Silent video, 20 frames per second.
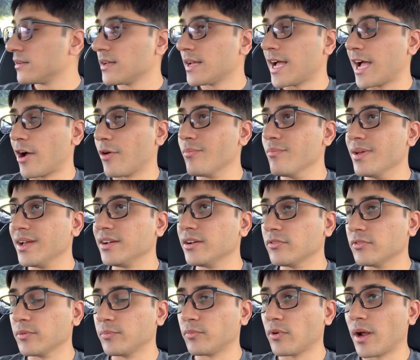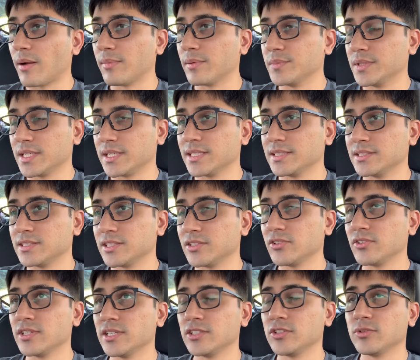how big of a problem they
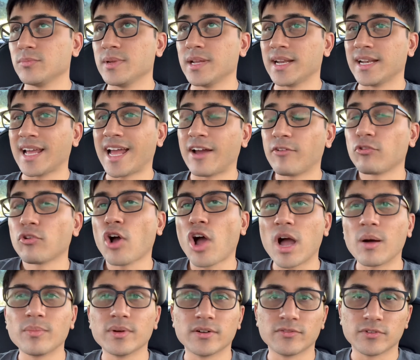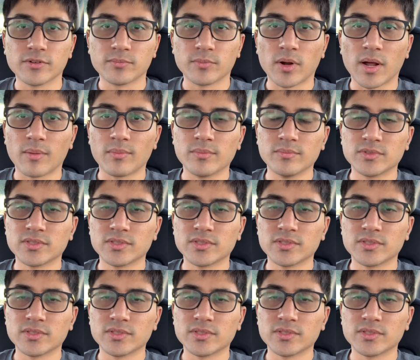consider it to be and how common of a problem.